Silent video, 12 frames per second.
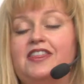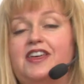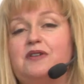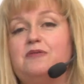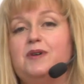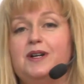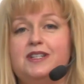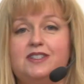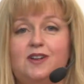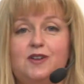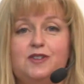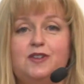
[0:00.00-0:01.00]
that
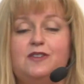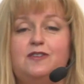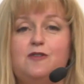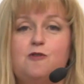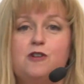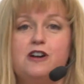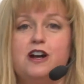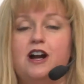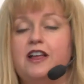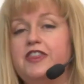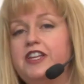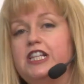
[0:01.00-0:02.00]
works also for
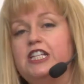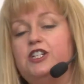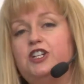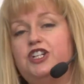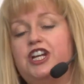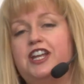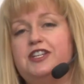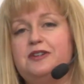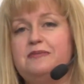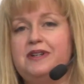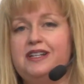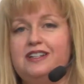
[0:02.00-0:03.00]
the little
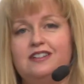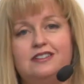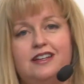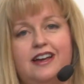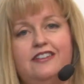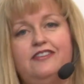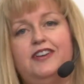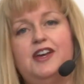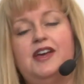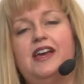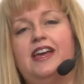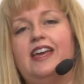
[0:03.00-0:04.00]
gentleman in your life.
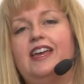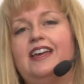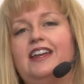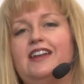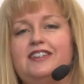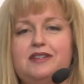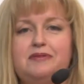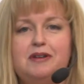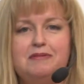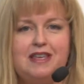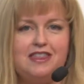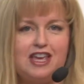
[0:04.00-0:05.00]
And
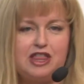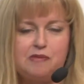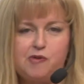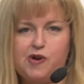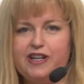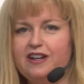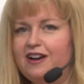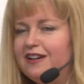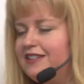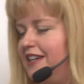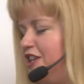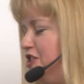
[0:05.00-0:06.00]
sometimes I think the boy
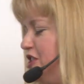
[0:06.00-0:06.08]
dogs get